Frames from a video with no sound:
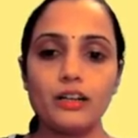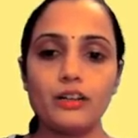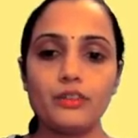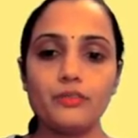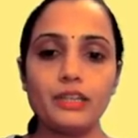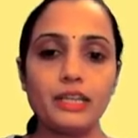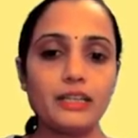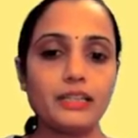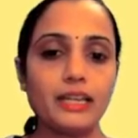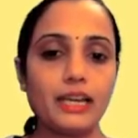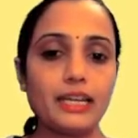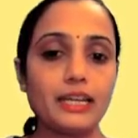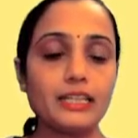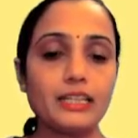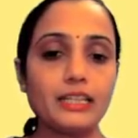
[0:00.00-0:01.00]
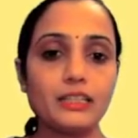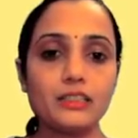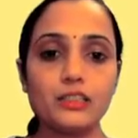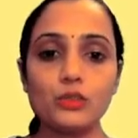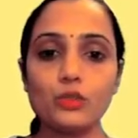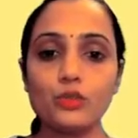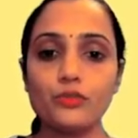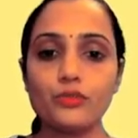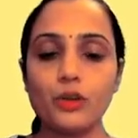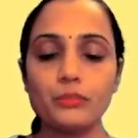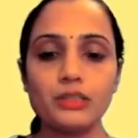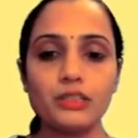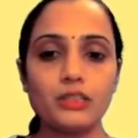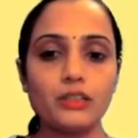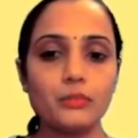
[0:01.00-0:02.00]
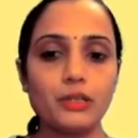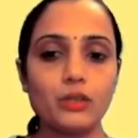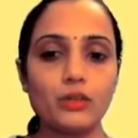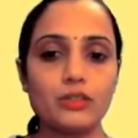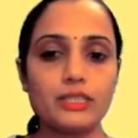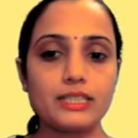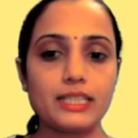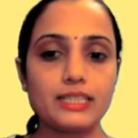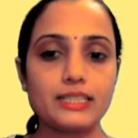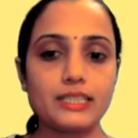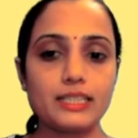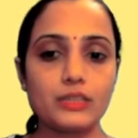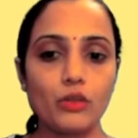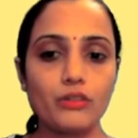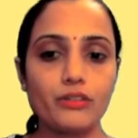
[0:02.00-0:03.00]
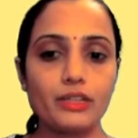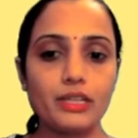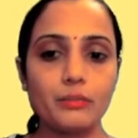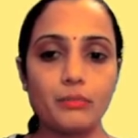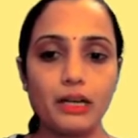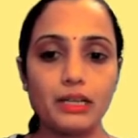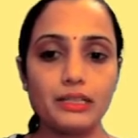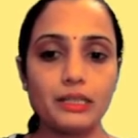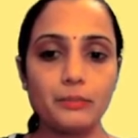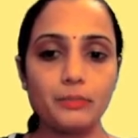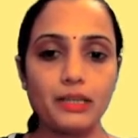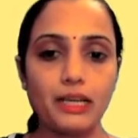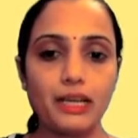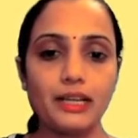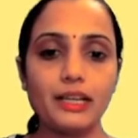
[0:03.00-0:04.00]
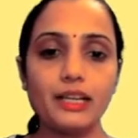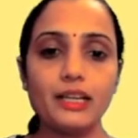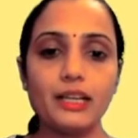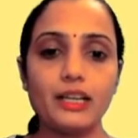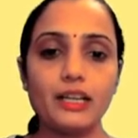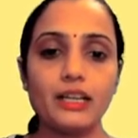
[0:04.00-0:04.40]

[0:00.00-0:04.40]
we can directly continue from here because 6 is already multiplied.